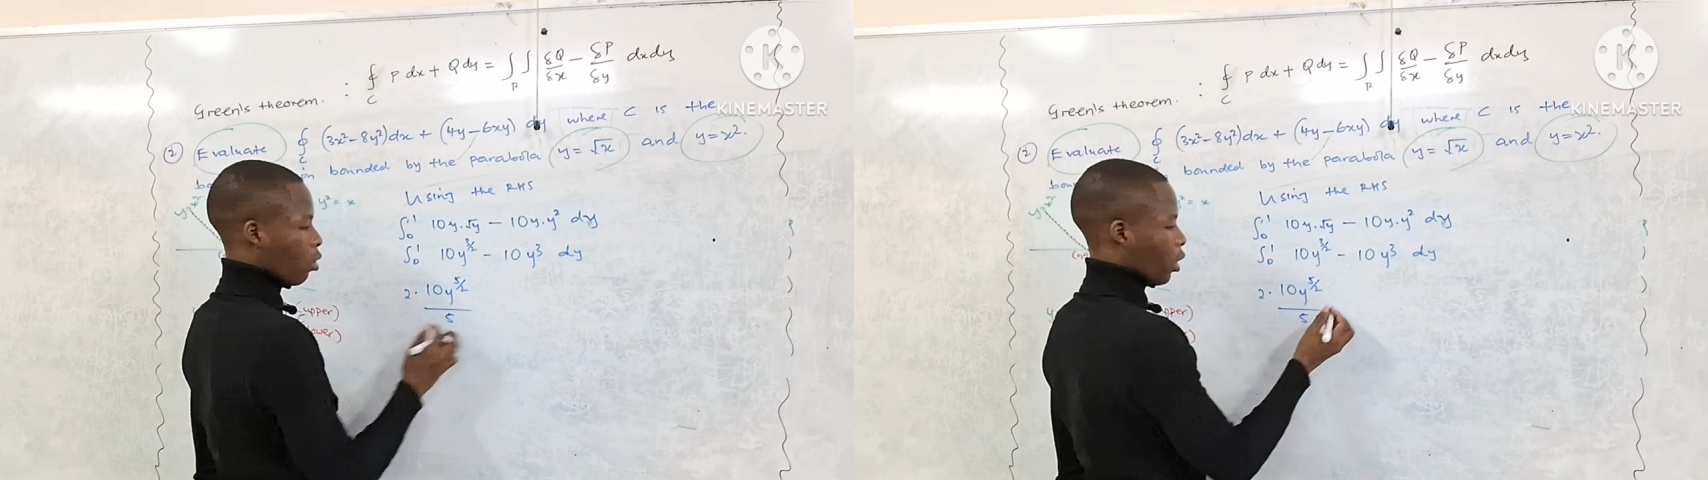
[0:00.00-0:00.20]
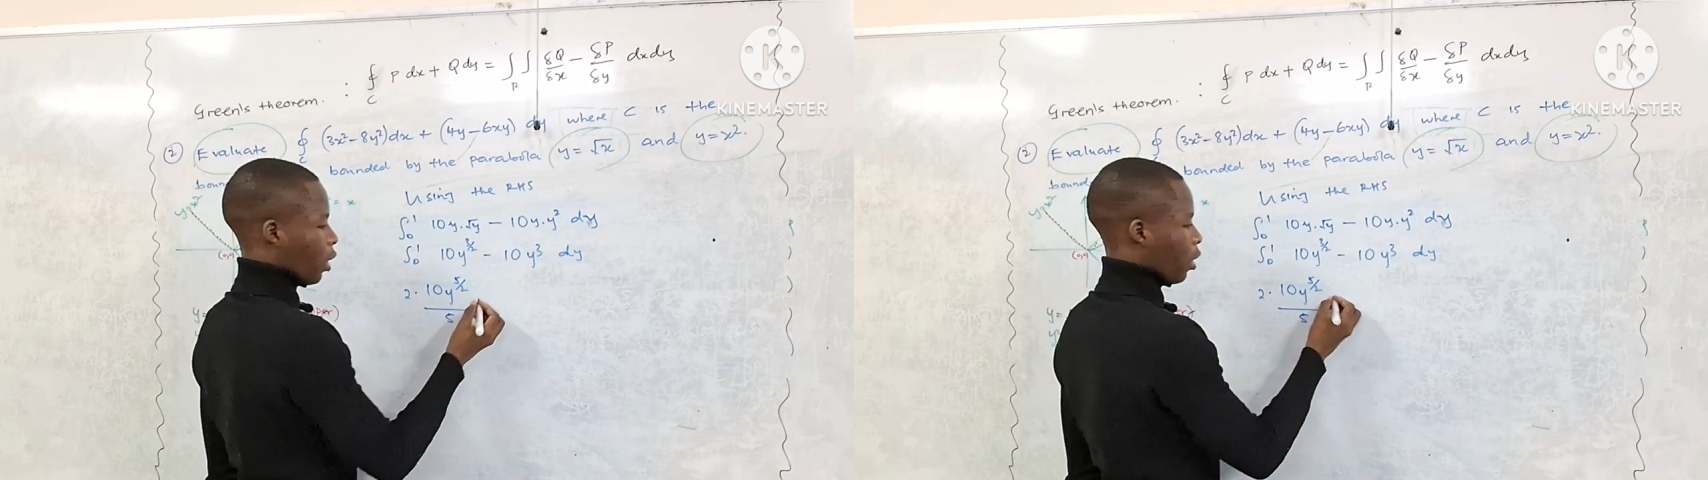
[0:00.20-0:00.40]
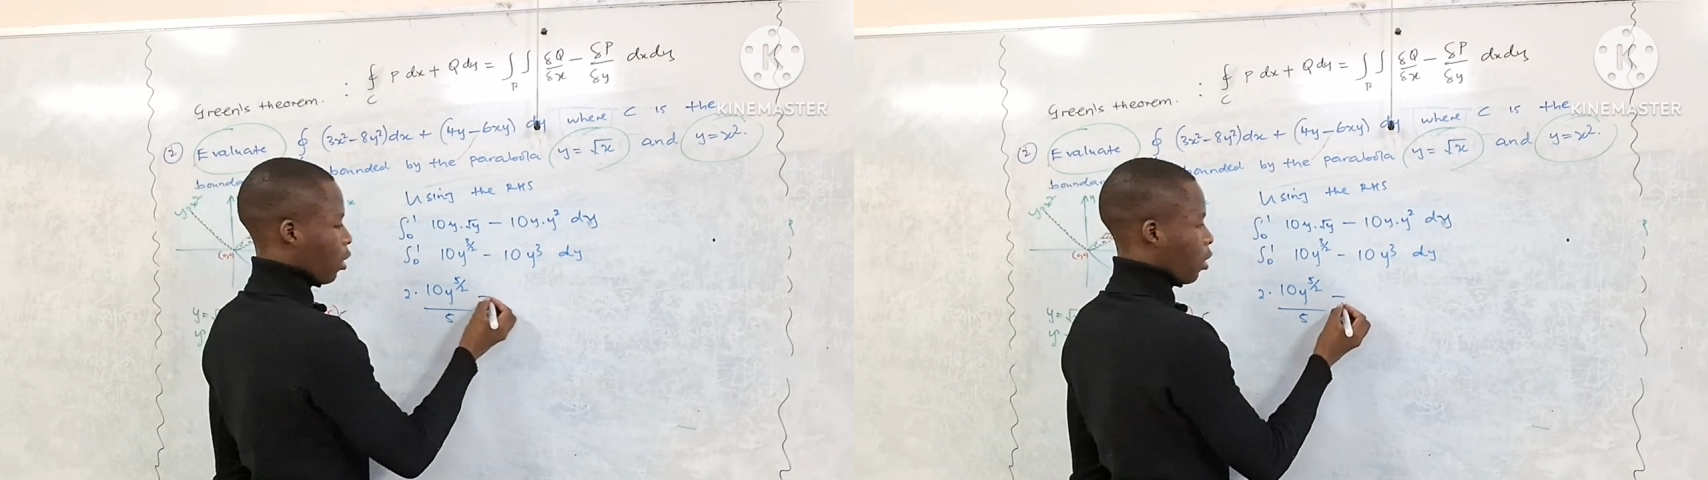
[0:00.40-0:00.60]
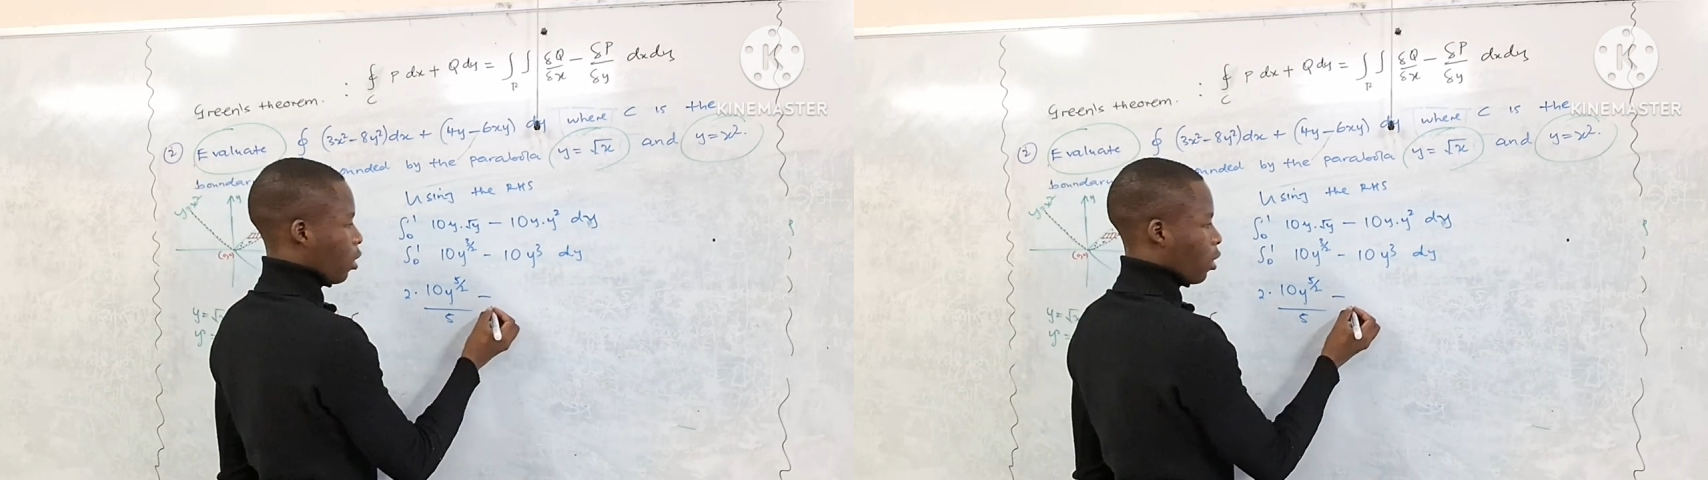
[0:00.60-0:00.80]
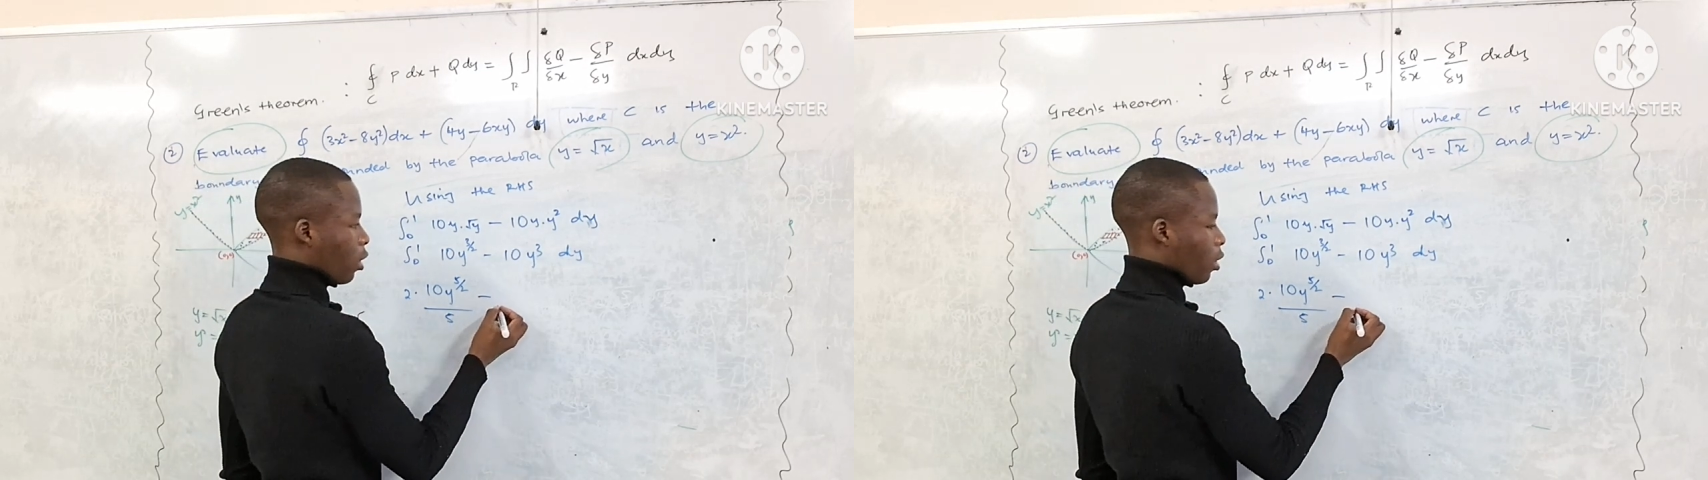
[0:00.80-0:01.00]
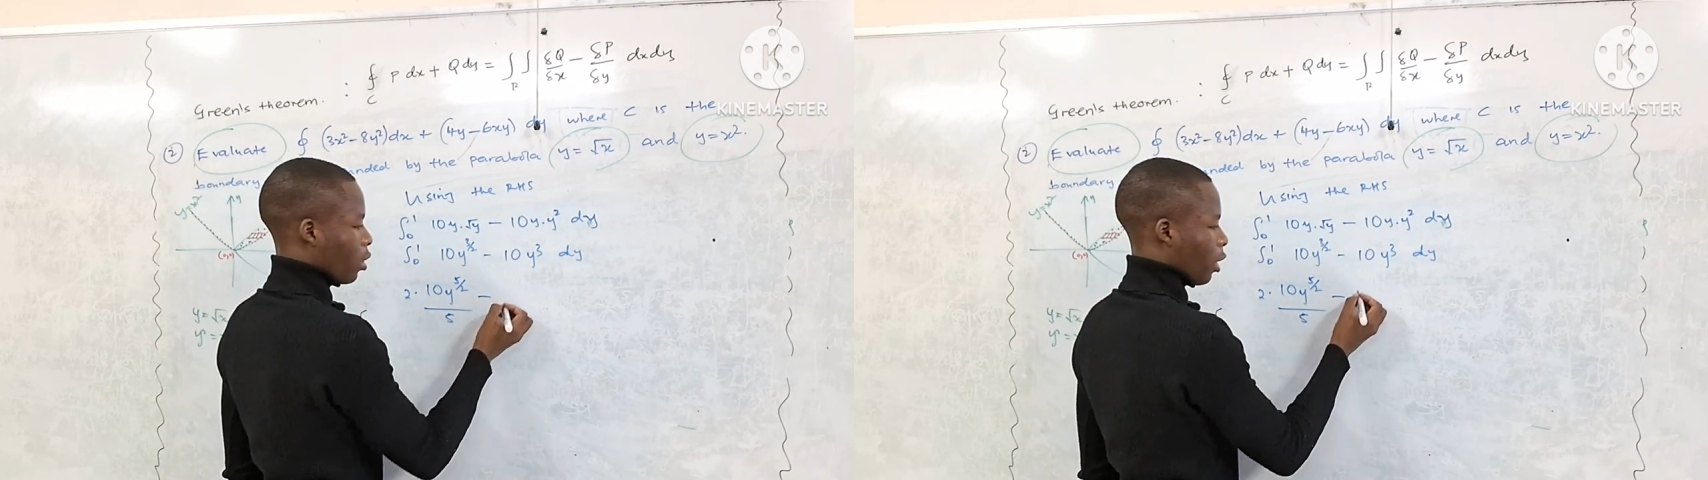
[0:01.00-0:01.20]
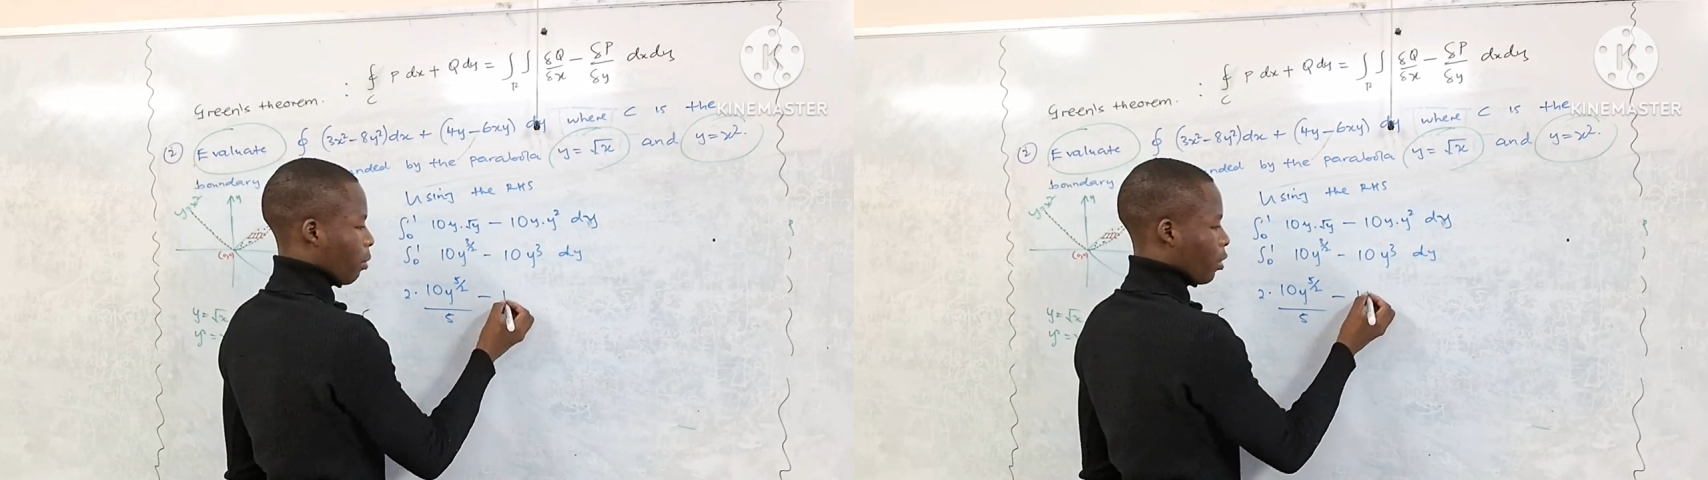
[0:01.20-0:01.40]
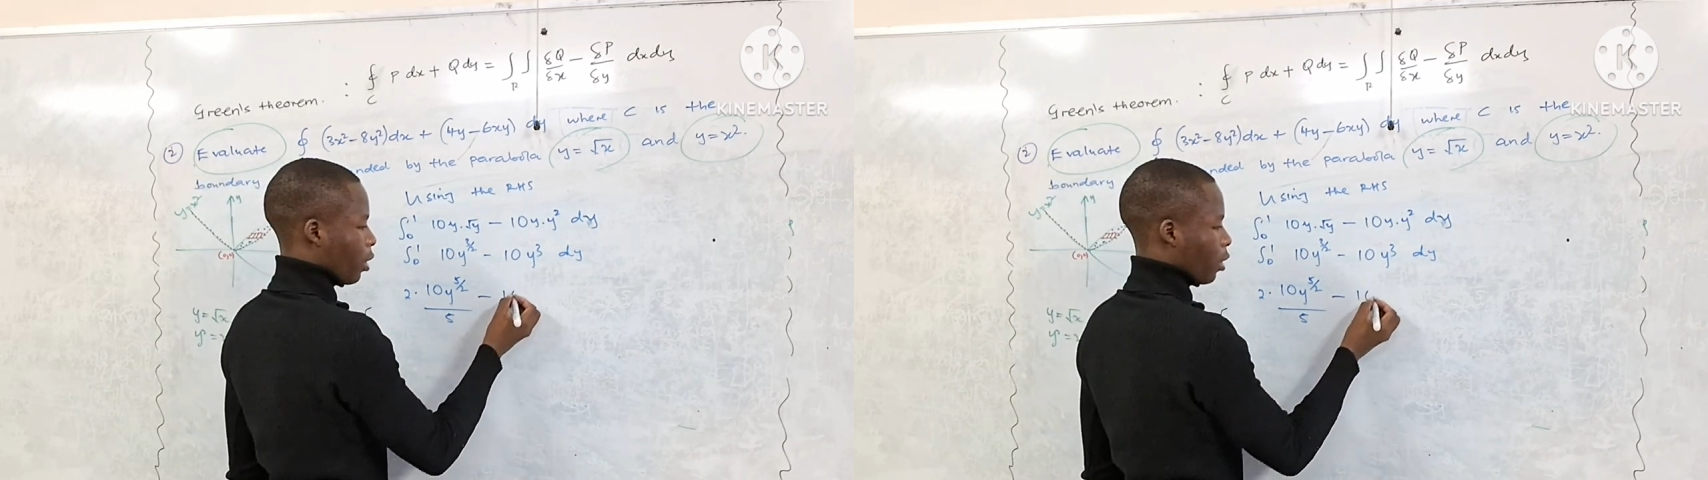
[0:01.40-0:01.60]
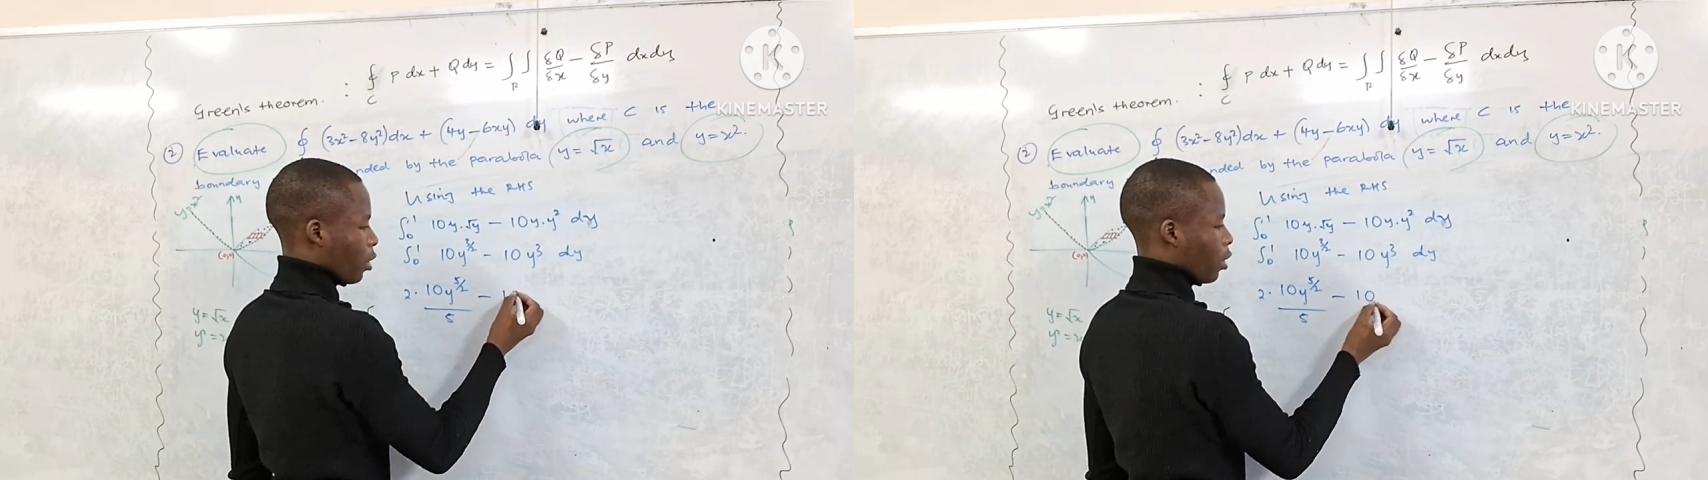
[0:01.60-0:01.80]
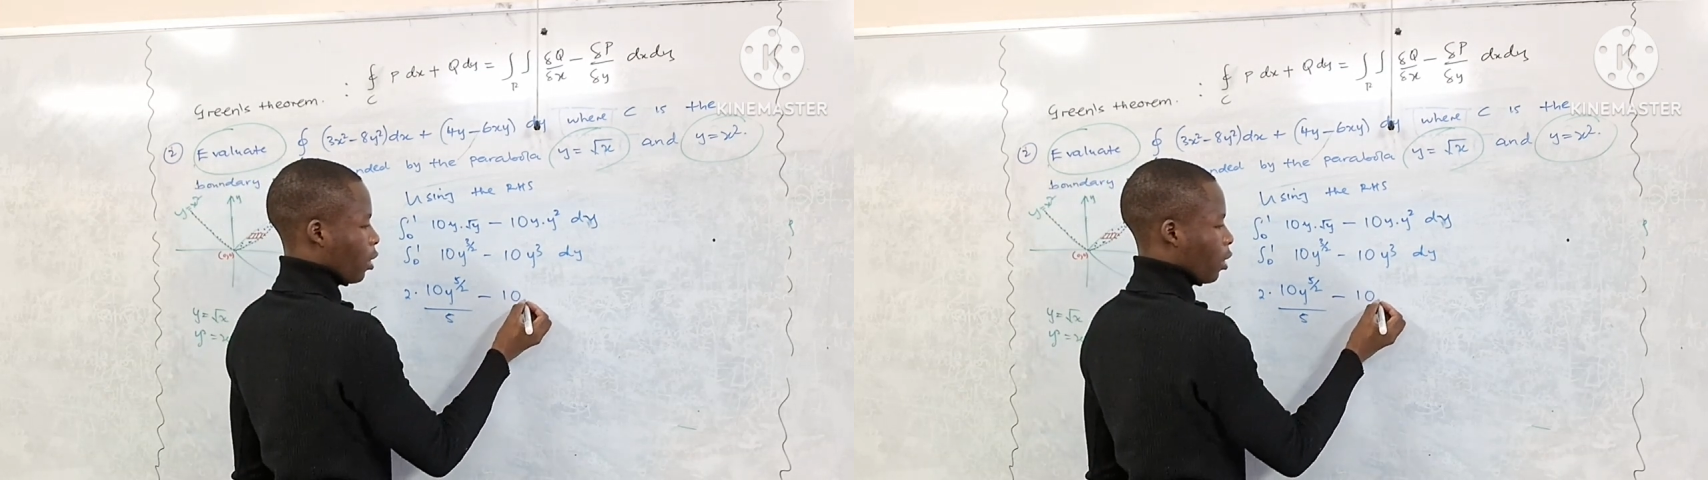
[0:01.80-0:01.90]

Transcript: Okay, subtract